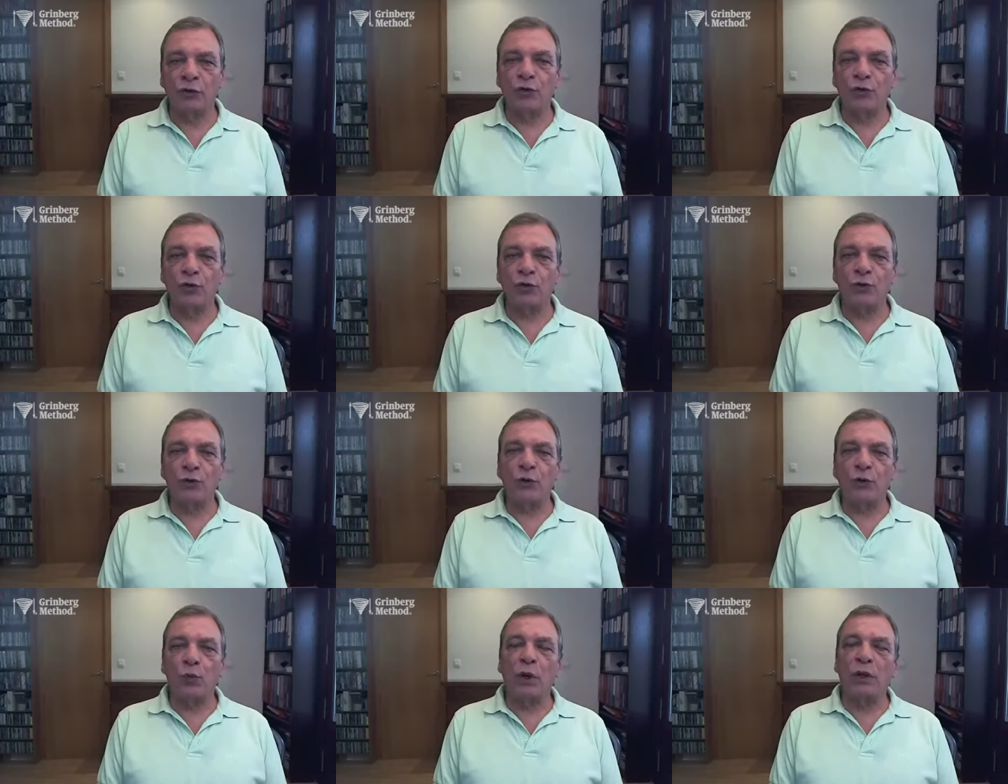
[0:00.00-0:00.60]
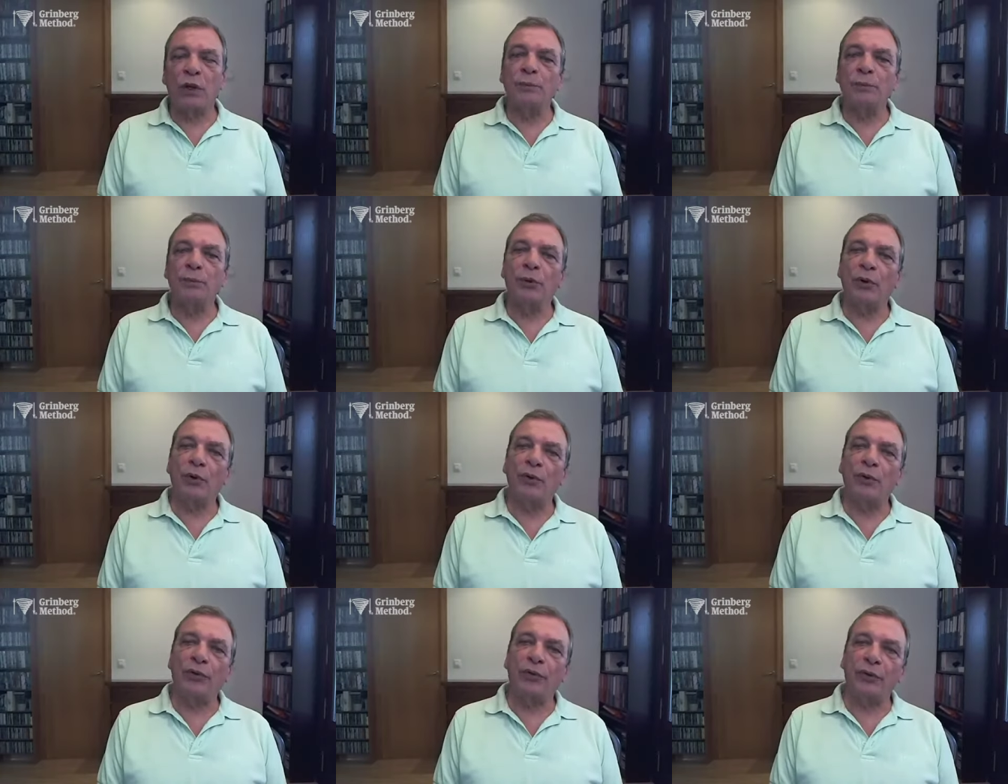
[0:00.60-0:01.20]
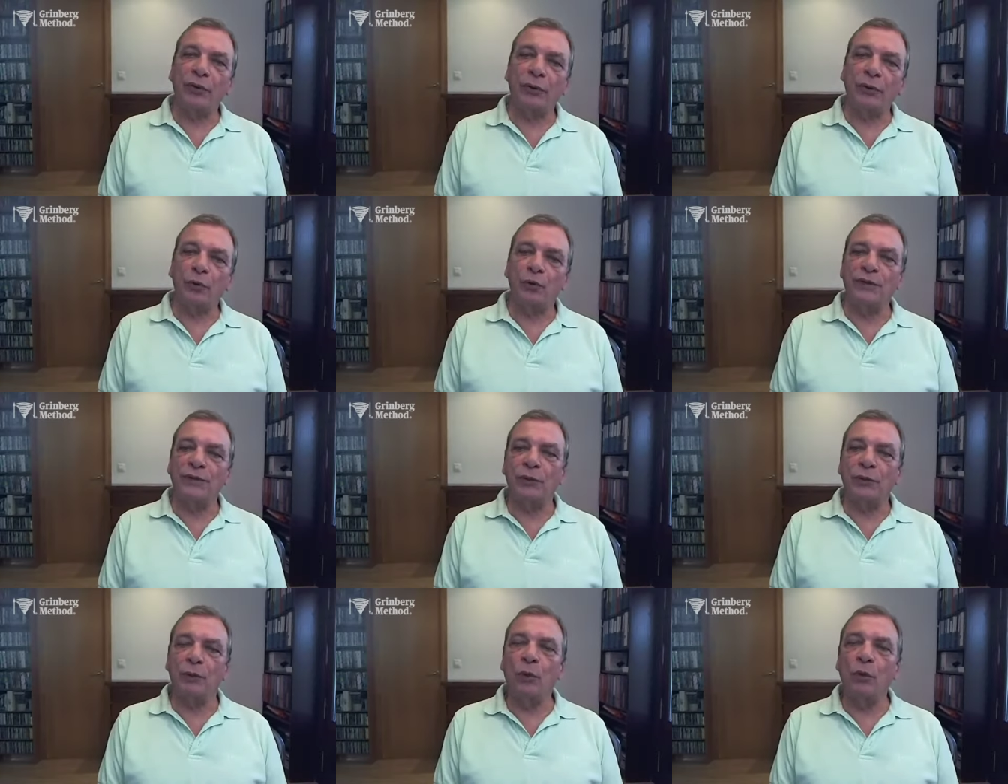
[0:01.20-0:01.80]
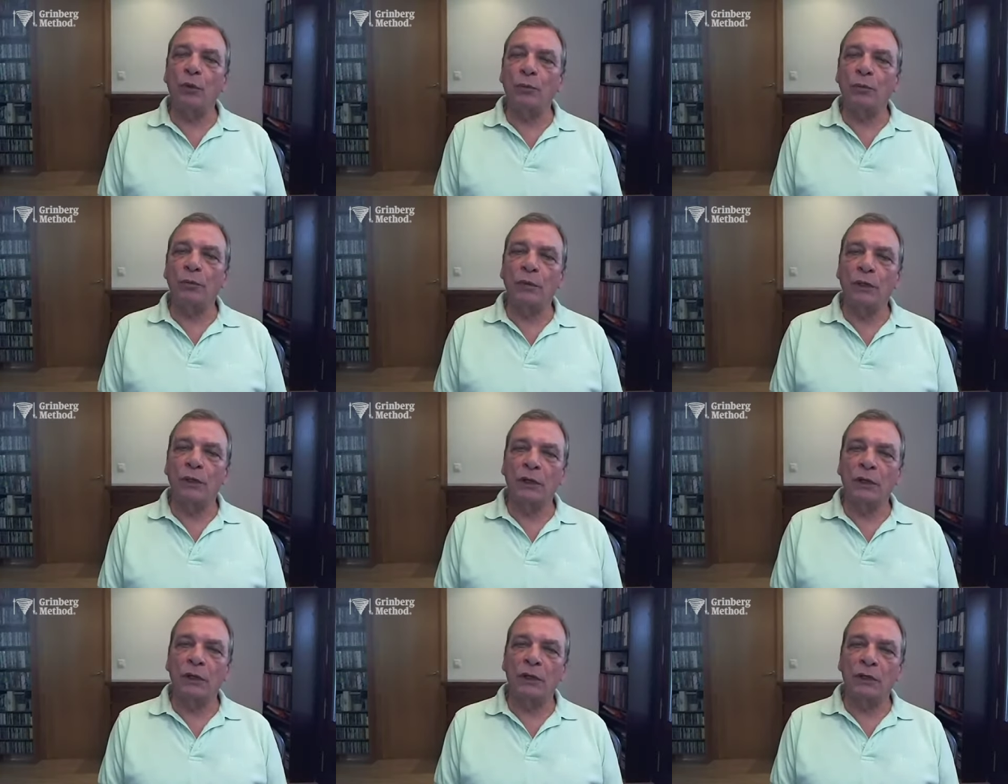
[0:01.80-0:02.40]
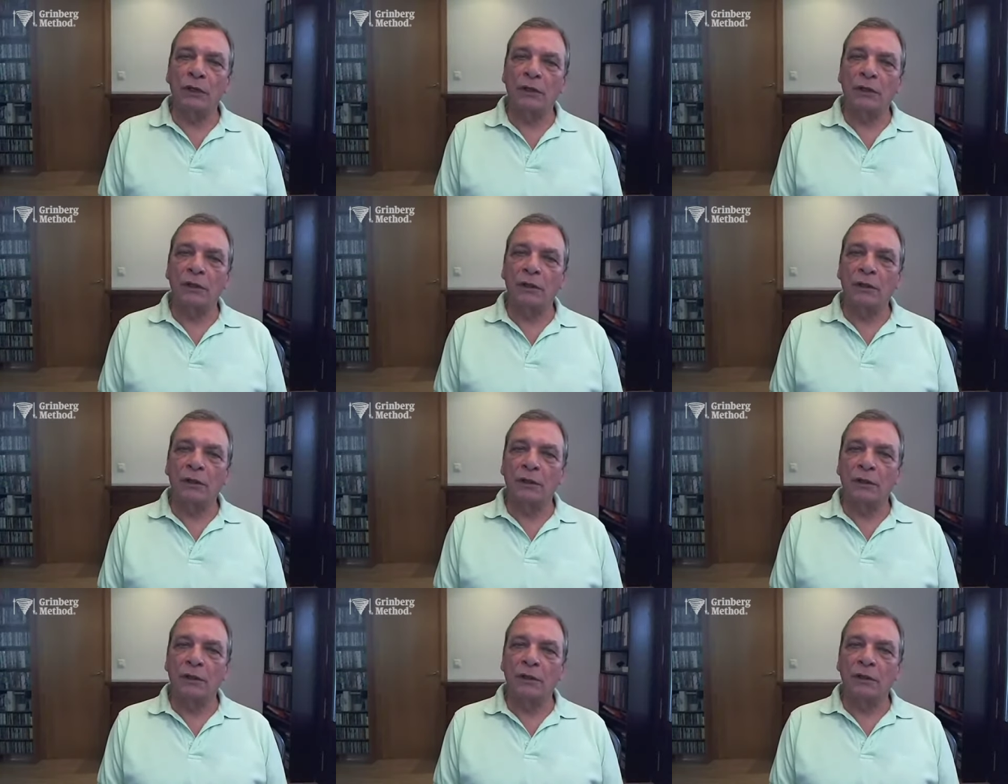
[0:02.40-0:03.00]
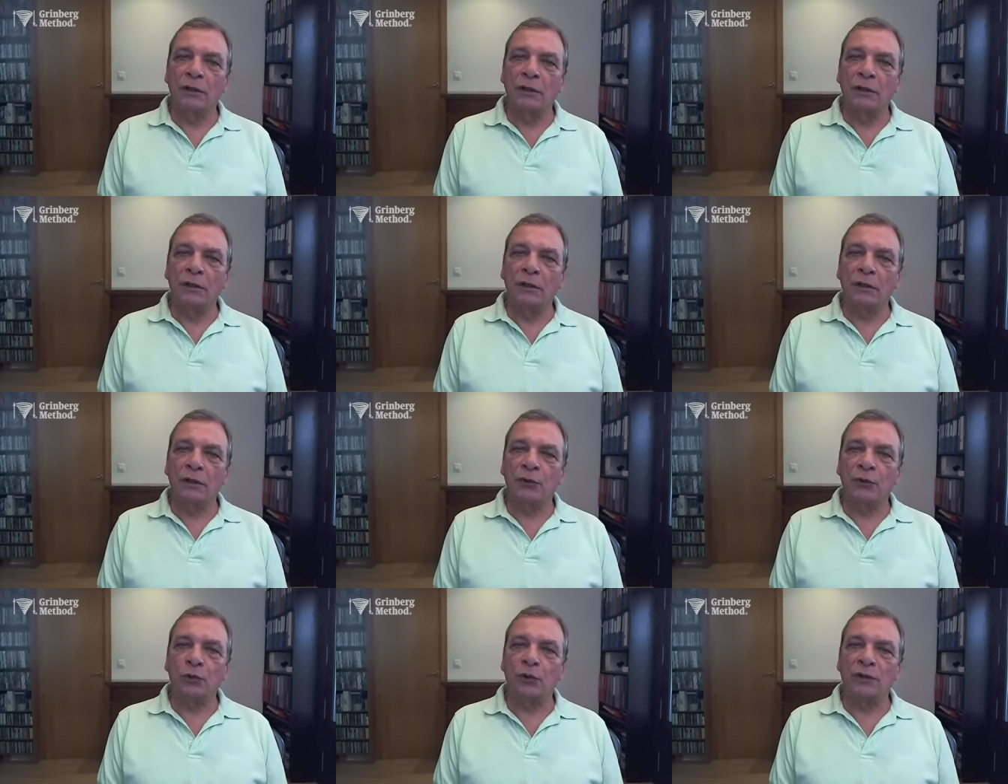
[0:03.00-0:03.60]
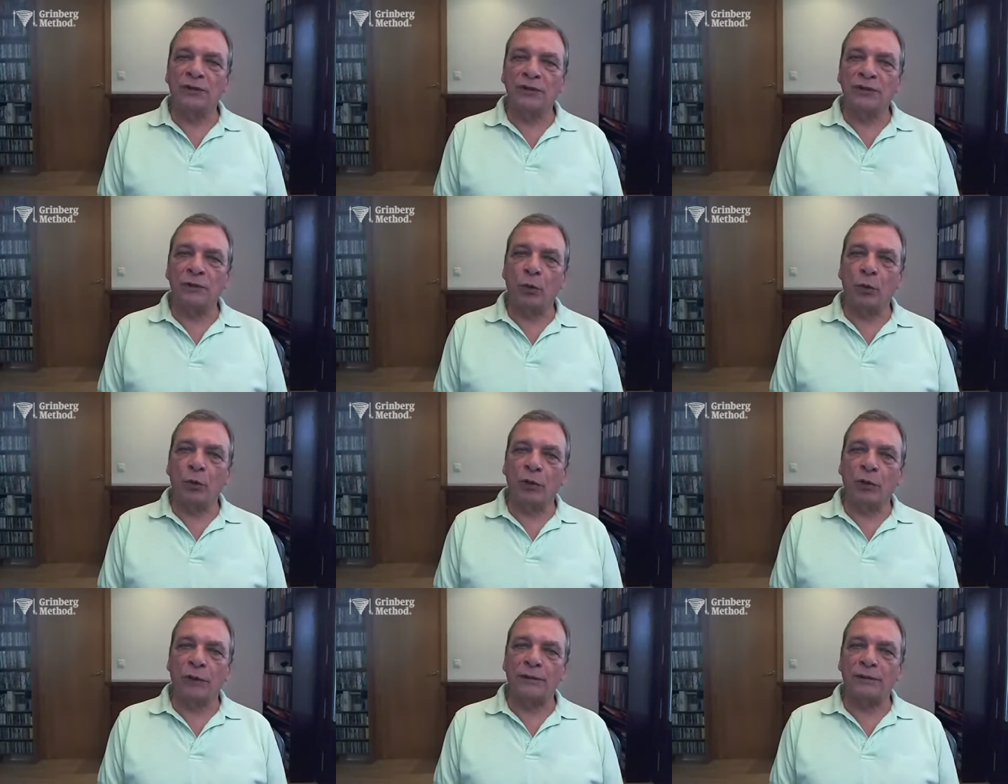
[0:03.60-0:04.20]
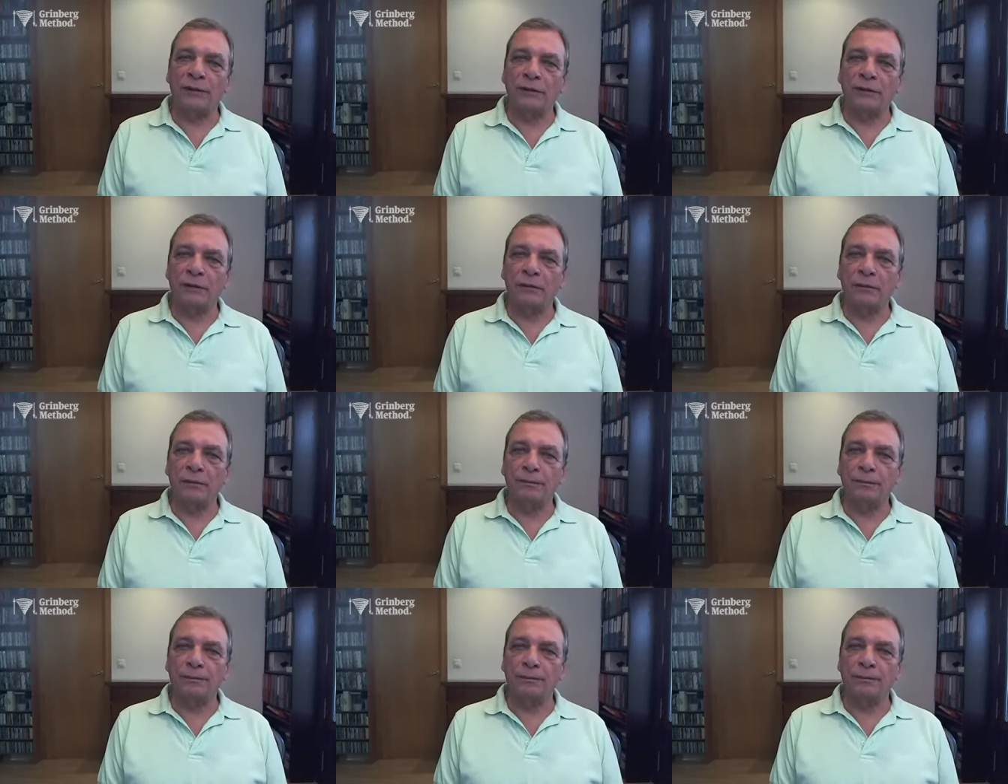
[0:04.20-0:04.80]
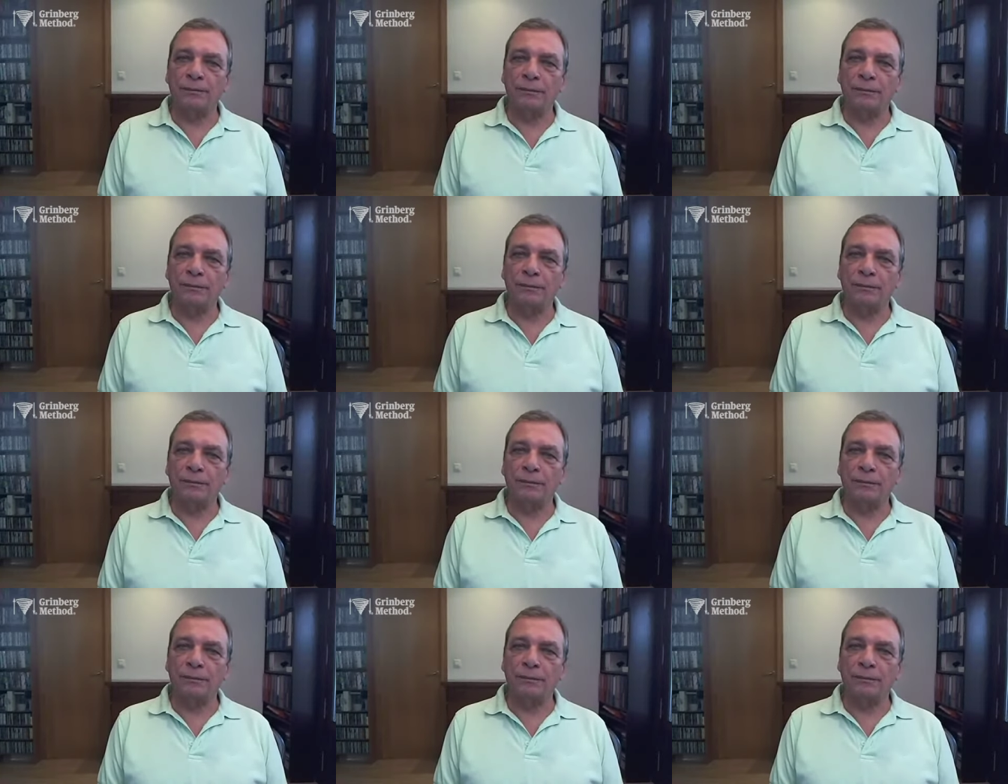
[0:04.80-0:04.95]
choose one person with whom it was the worst.